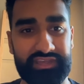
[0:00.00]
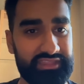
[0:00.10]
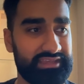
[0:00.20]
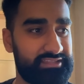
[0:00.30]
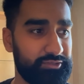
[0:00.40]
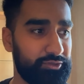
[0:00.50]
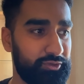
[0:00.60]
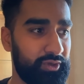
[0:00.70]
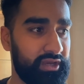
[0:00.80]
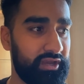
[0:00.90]
other
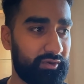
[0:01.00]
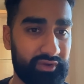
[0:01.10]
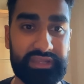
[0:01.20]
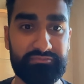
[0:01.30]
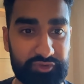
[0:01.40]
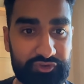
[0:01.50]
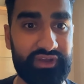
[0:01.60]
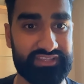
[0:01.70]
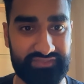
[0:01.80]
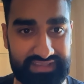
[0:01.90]
to really move
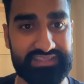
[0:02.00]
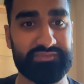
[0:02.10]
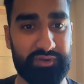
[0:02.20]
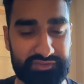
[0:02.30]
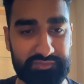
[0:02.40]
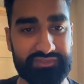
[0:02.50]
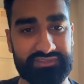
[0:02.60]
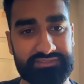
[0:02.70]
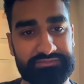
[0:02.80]
as fast as possible.